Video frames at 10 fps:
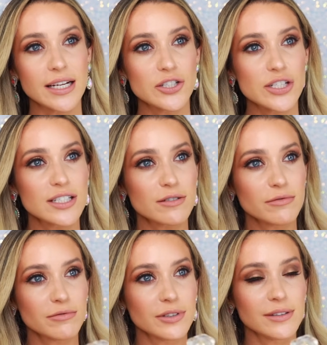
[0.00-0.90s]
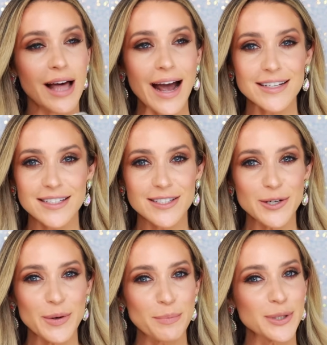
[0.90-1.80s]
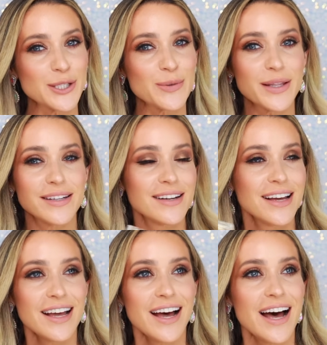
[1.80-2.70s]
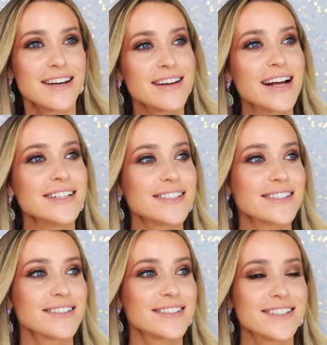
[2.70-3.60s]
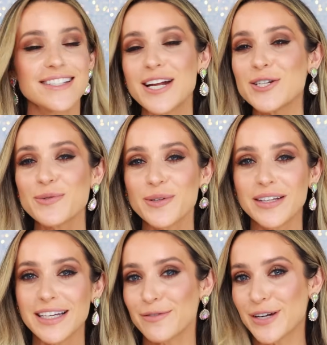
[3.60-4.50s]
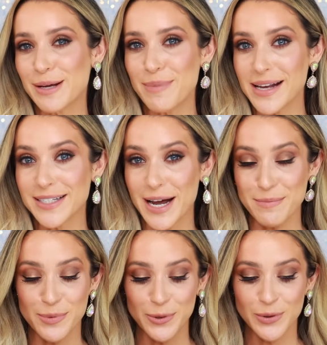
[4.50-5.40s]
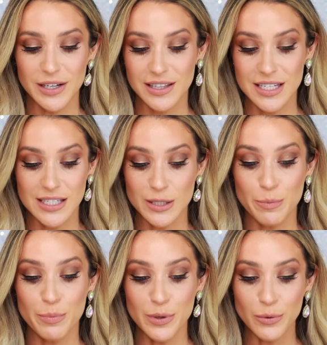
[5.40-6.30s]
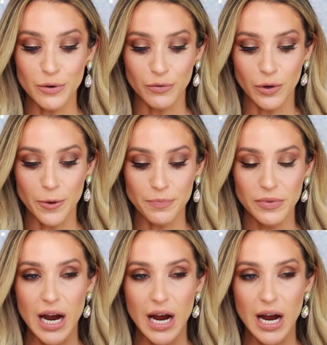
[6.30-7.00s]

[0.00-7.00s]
It just relaxes you. It puts you in a nice sensual evening bedtime mood. This is beautiful.